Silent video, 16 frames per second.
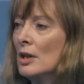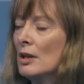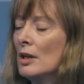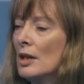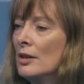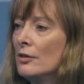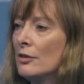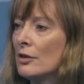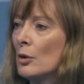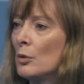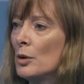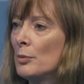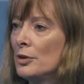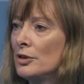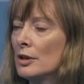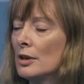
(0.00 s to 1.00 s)
And so
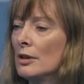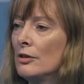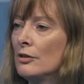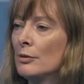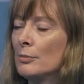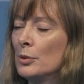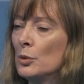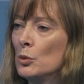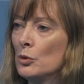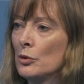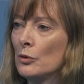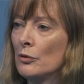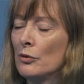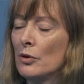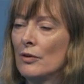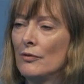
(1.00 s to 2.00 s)
we're particularly
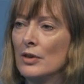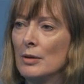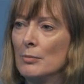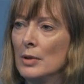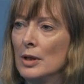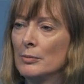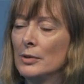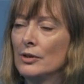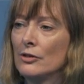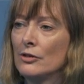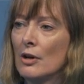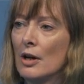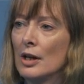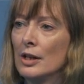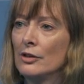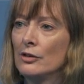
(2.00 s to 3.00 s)
supportive of the amendments to
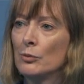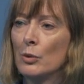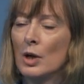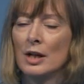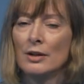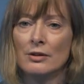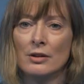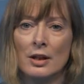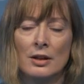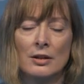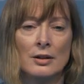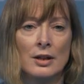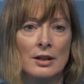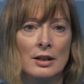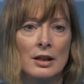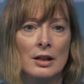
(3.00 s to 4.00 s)
IS1
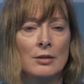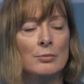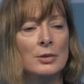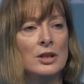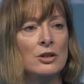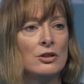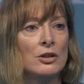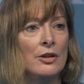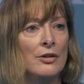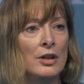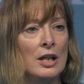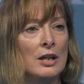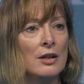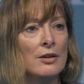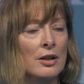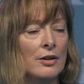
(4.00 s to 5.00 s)
that Ian mentioned
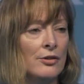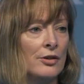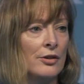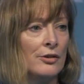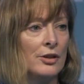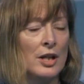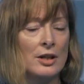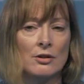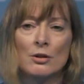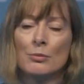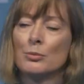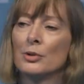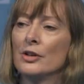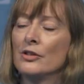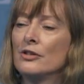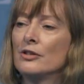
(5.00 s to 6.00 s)
there. That's the standard on
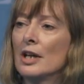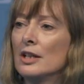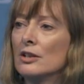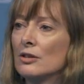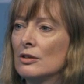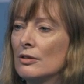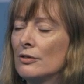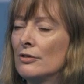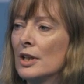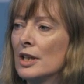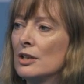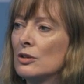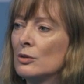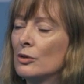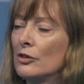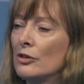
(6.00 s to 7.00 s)
presentation of
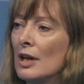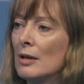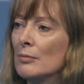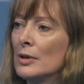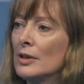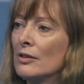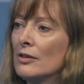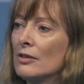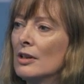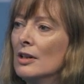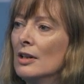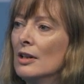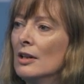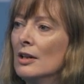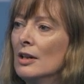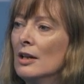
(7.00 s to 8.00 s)
financial statements.
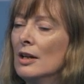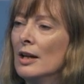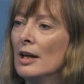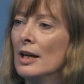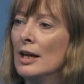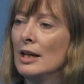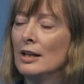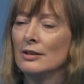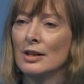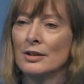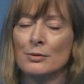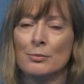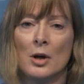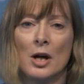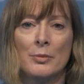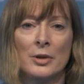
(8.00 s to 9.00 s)
And at
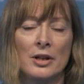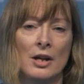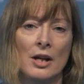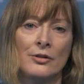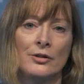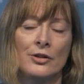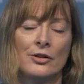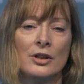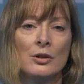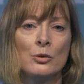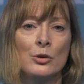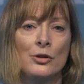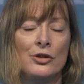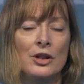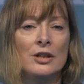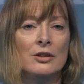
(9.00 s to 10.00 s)
the moment it has a
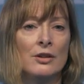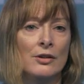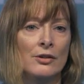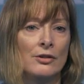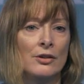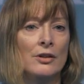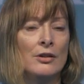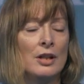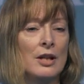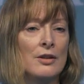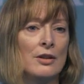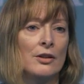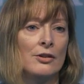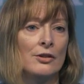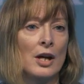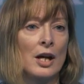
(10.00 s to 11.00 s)
single sentence in there
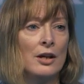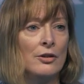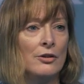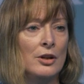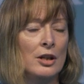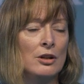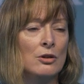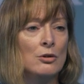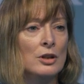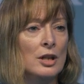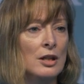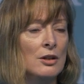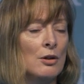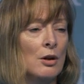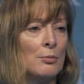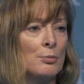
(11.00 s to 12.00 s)
that says that you
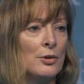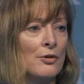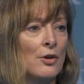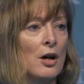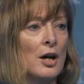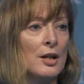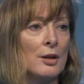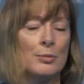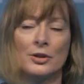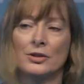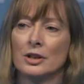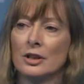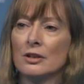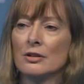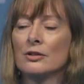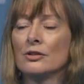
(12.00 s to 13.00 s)
need not provide a
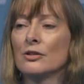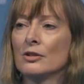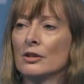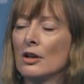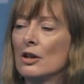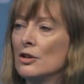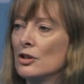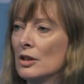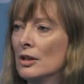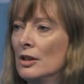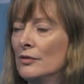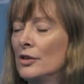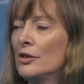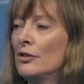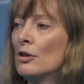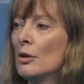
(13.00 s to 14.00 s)
particular disclosure
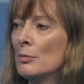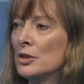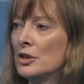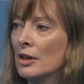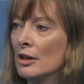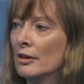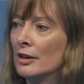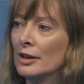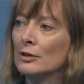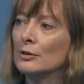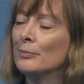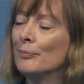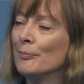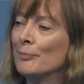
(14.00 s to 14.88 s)
if it's not material.